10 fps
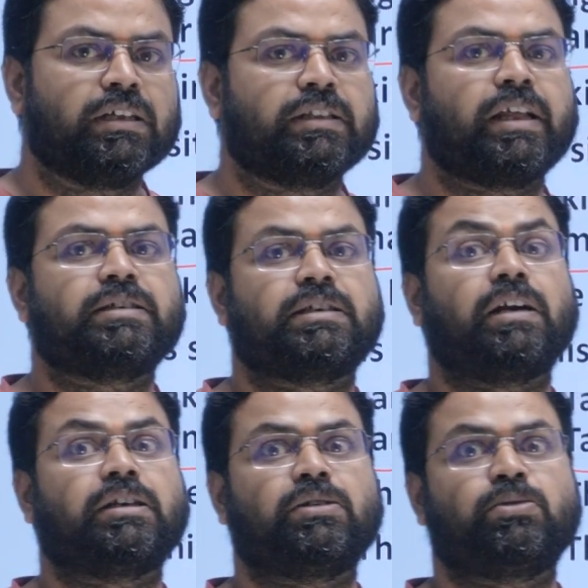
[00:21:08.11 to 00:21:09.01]
they
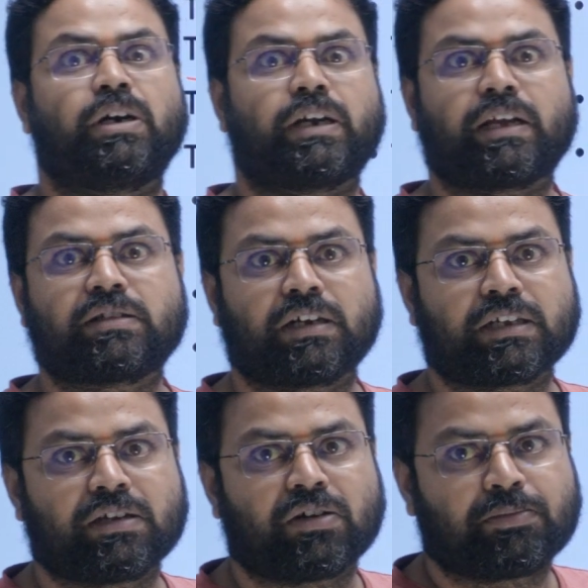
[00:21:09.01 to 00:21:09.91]
started to attack the
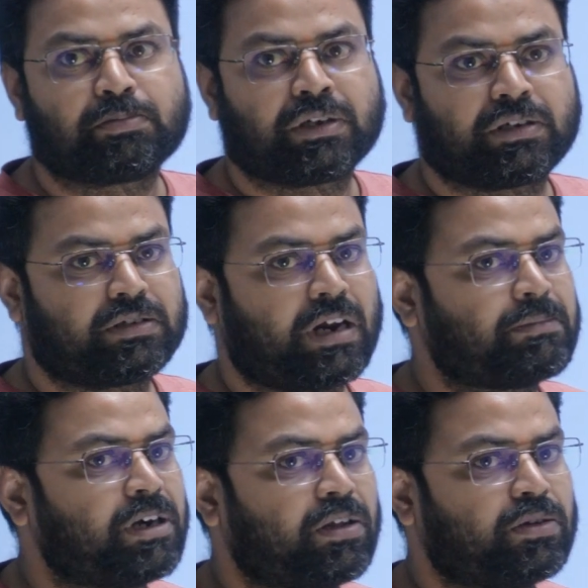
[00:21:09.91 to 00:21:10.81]
king of
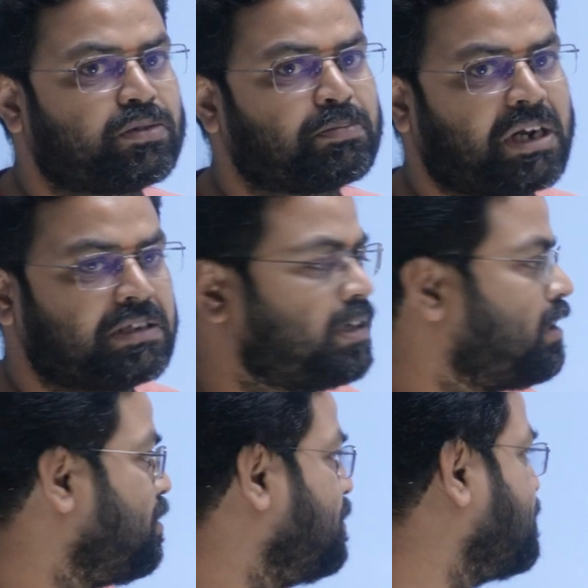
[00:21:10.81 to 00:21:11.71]
Ramgarh also,
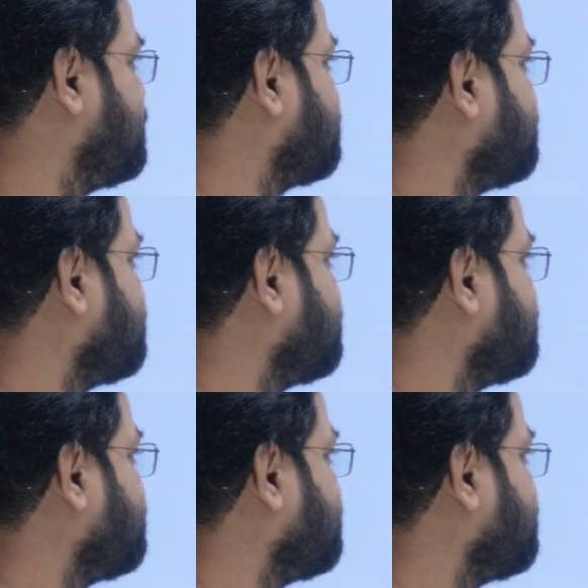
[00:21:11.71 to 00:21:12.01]
Parasnath also.